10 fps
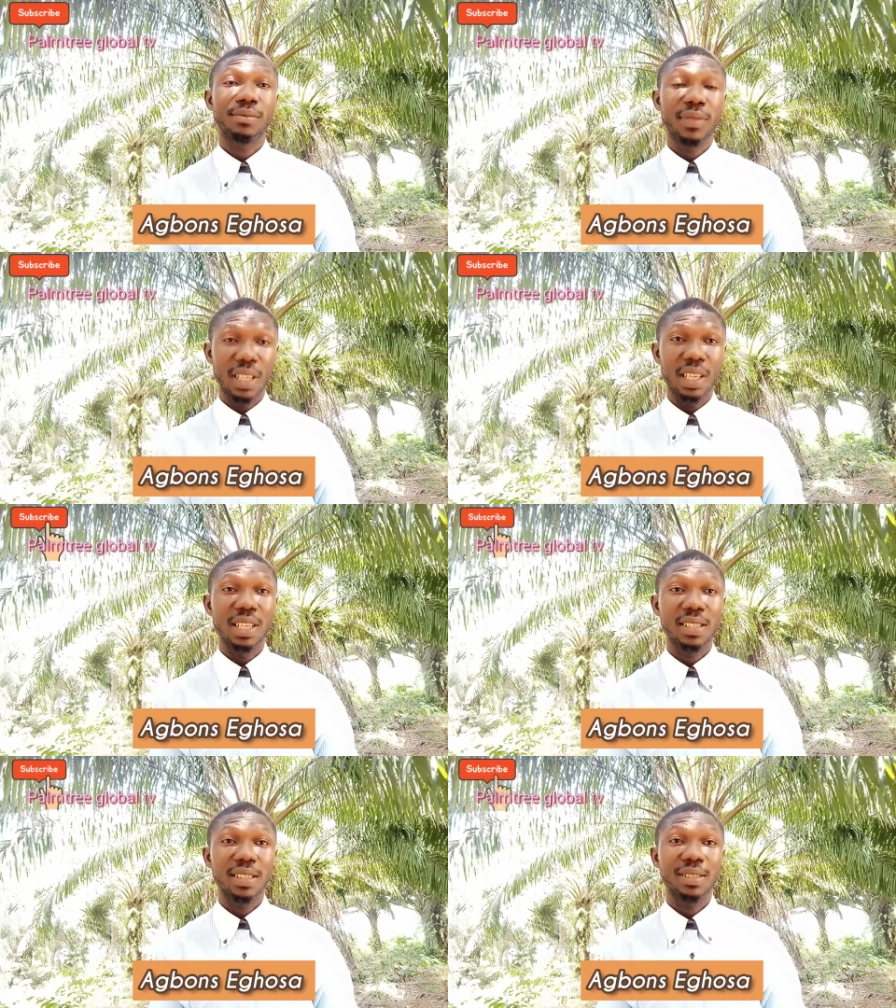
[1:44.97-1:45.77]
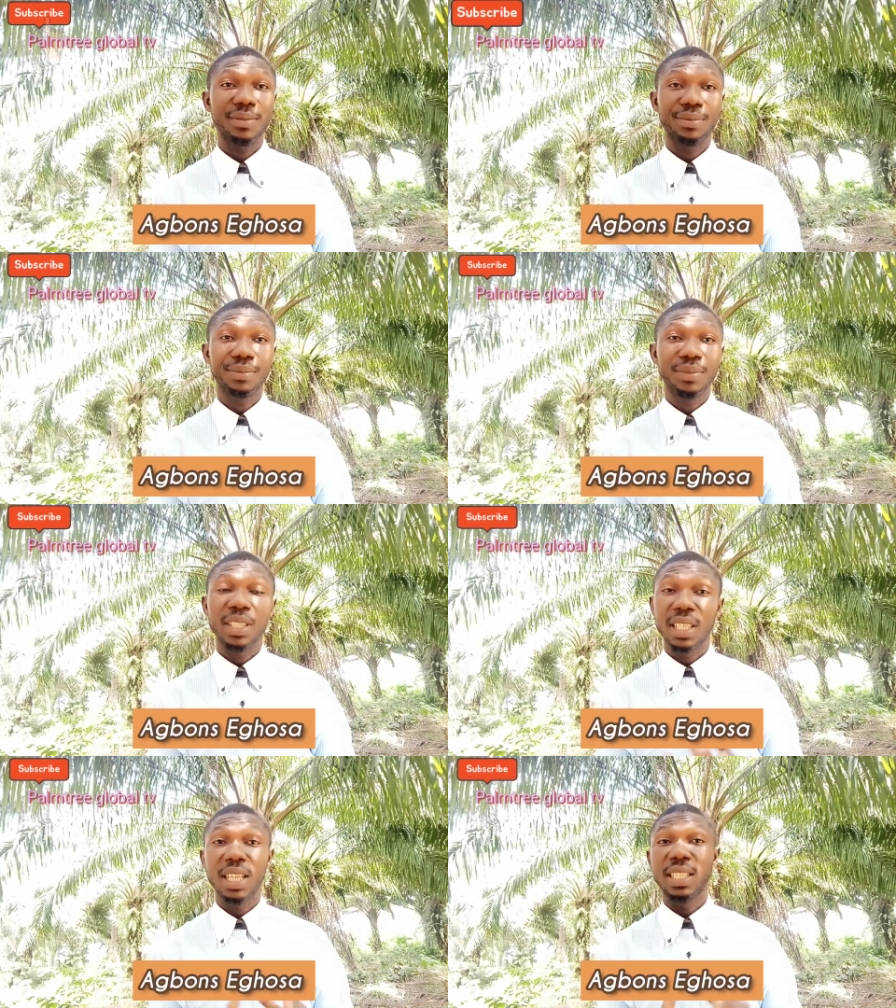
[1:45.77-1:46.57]
Yes,
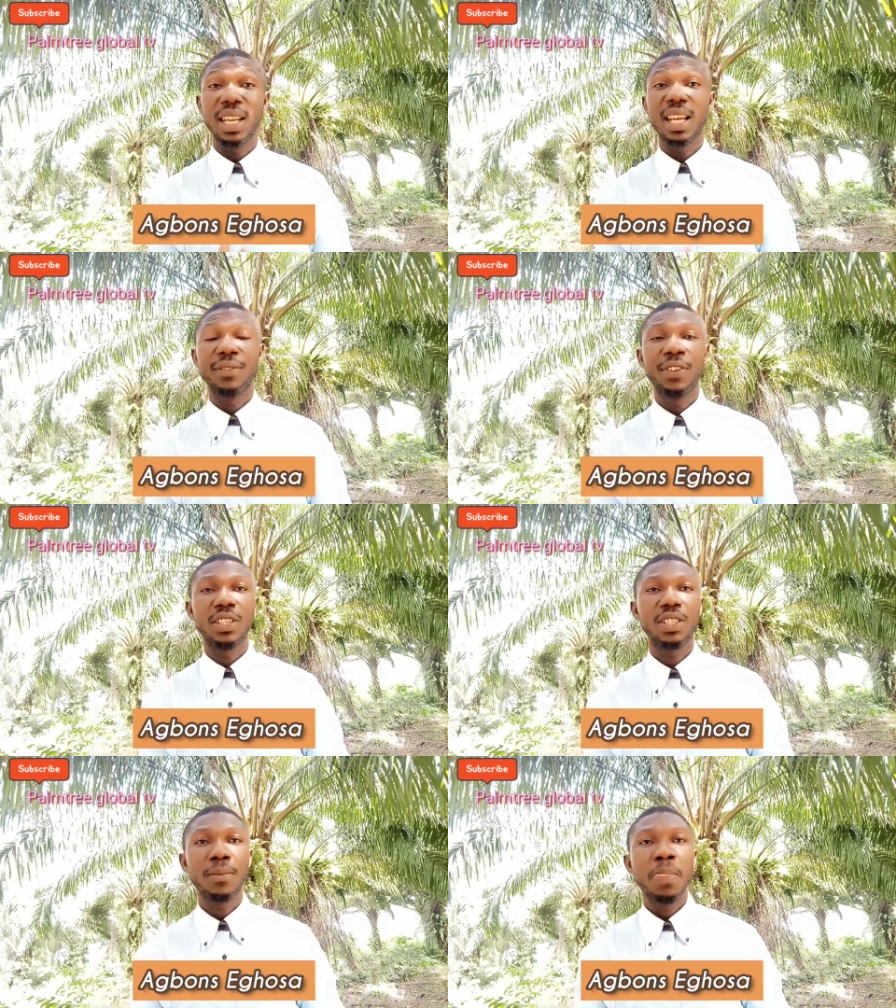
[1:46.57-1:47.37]
get a land first.